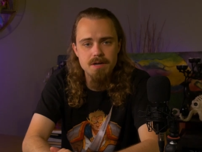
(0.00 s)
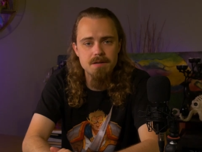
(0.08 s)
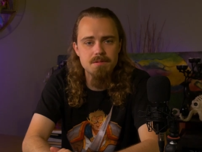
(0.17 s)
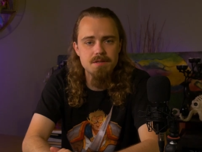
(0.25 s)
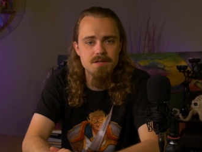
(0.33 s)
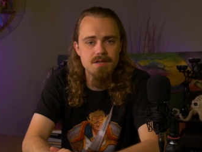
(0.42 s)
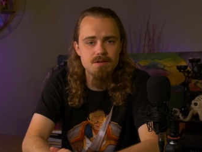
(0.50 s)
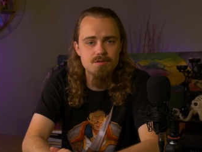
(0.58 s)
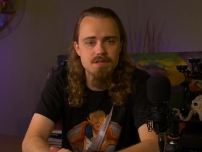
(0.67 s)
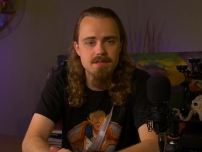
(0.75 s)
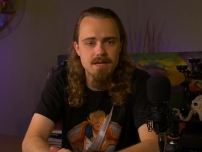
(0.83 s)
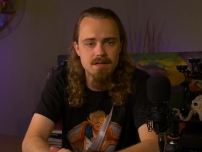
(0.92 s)
we're able to use
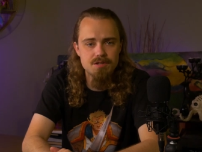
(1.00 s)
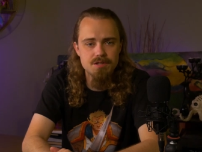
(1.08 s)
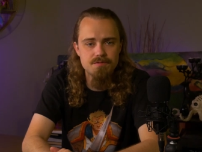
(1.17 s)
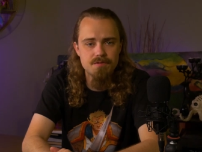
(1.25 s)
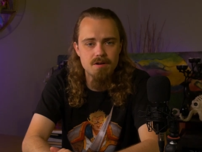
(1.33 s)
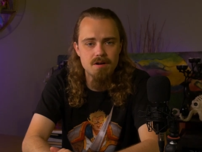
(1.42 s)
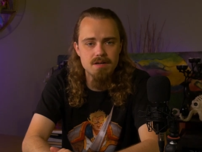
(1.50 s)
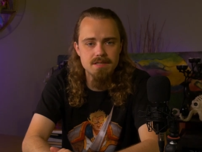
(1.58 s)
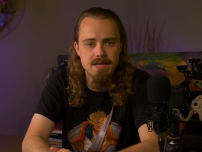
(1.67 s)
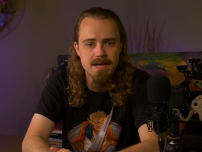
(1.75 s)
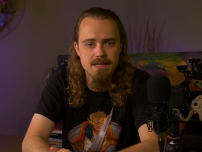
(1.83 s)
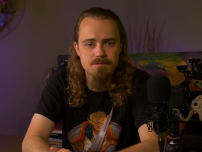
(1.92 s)
intelligence for our
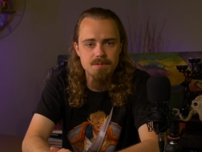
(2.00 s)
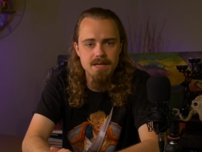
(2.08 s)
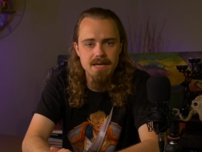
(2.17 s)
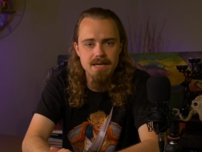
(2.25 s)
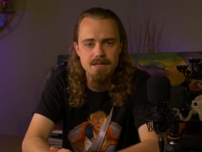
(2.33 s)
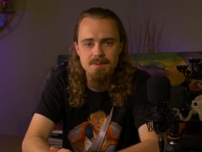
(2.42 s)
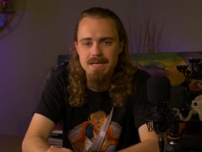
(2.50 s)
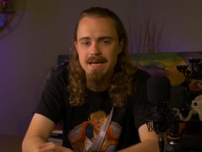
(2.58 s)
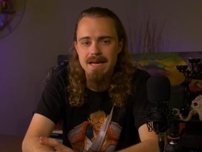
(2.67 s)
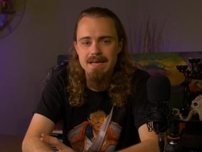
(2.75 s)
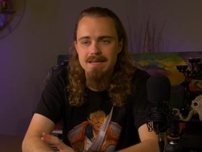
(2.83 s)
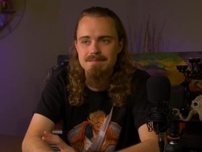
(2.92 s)
attacks, we can't be
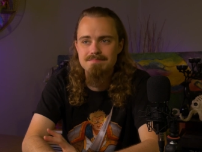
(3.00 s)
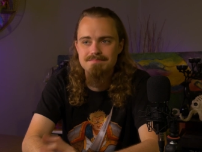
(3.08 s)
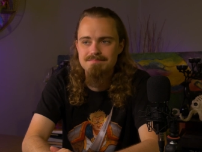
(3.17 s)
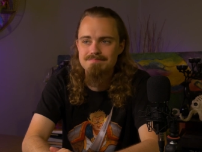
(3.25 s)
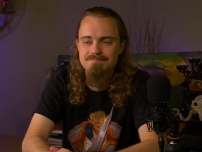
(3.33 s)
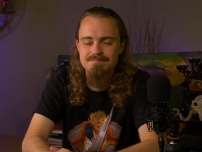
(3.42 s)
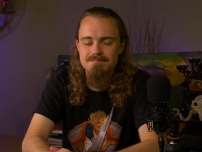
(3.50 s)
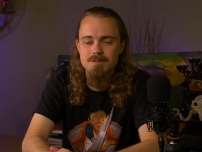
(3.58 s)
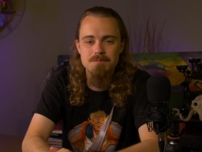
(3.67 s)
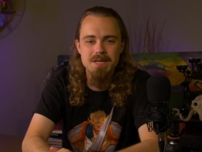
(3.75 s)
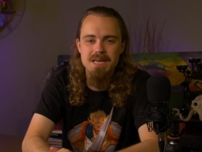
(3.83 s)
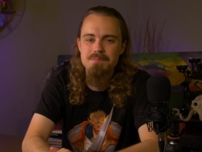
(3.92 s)
a
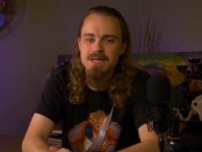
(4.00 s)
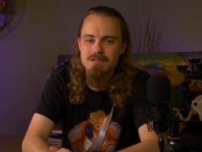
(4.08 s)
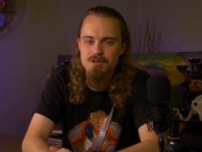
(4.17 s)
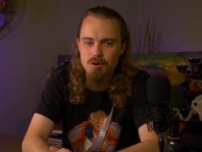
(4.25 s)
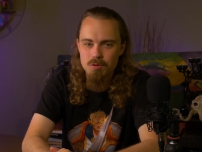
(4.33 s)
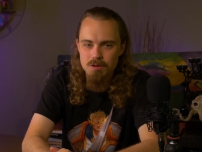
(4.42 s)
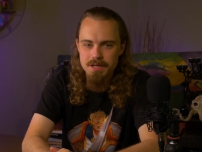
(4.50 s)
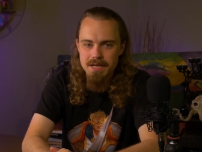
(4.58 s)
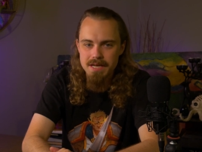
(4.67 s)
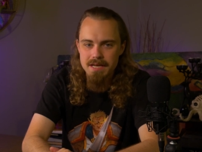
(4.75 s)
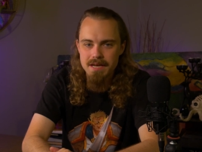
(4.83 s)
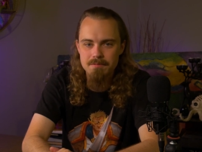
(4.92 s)
well, we can't be a total
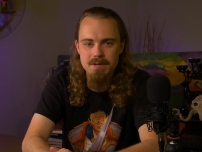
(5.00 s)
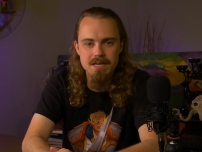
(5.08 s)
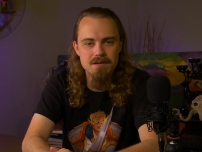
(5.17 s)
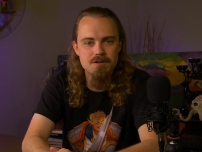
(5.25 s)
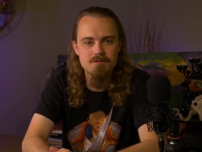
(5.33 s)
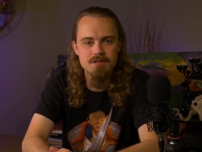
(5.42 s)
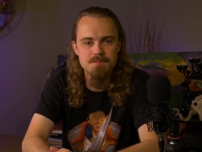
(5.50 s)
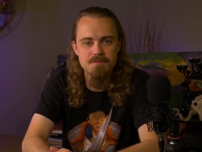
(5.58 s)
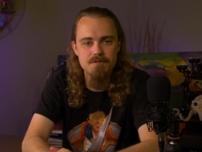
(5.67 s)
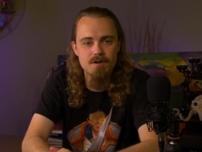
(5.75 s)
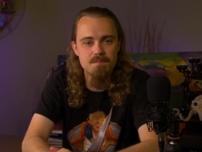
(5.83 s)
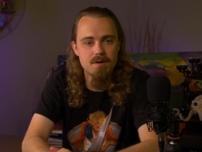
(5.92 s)
idiot, and we need charisma
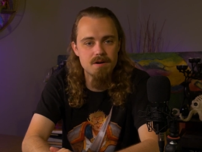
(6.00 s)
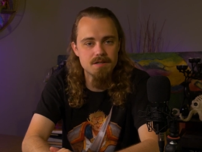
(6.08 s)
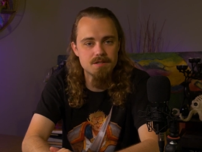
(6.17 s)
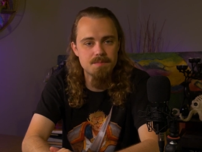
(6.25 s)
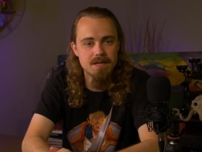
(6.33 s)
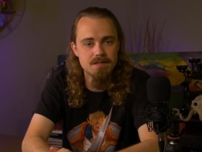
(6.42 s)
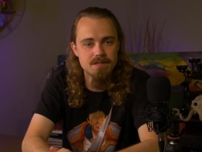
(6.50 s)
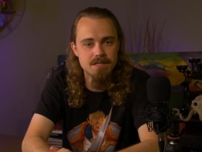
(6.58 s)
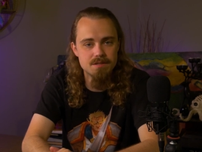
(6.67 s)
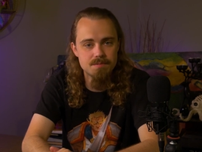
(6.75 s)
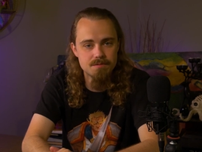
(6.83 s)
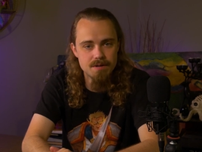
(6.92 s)
for our bardic spell's
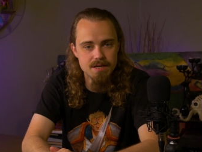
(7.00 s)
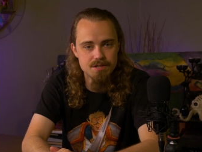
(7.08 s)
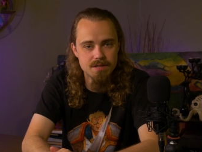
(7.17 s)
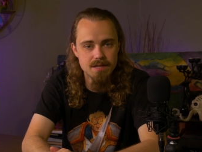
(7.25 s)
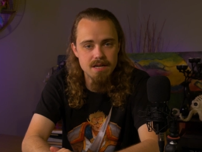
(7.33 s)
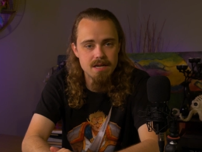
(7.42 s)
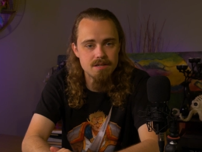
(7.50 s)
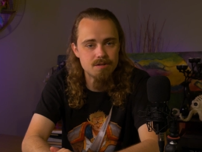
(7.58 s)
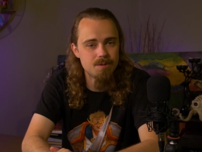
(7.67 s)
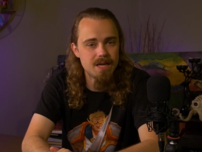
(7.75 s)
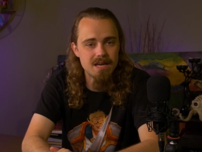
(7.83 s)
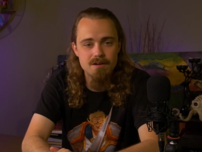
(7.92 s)
inspiration, so
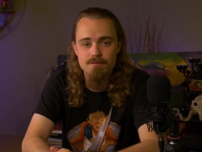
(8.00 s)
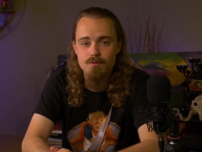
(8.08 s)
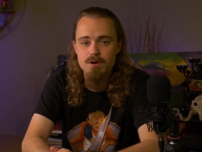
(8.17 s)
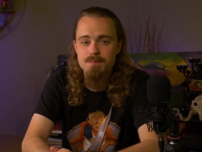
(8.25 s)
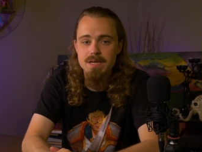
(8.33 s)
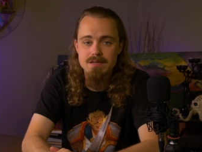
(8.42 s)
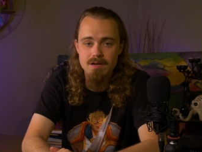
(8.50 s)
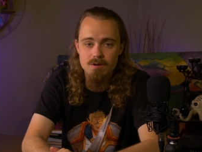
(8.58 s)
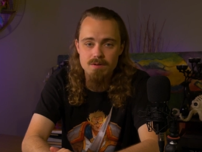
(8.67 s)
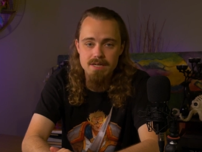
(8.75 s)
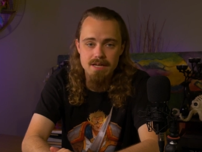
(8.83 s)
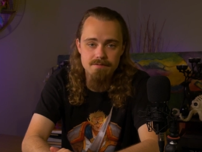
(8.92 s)
we can't afford to be
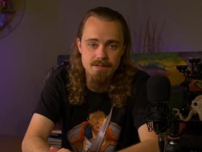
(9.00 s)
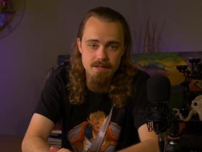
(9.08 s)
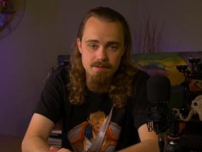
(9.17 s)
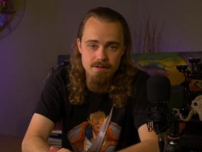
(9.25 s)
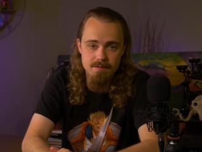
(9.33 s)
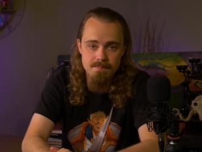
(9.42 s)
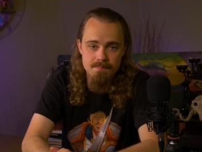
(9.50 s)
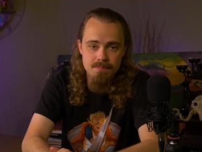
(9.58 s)
tone deaf either.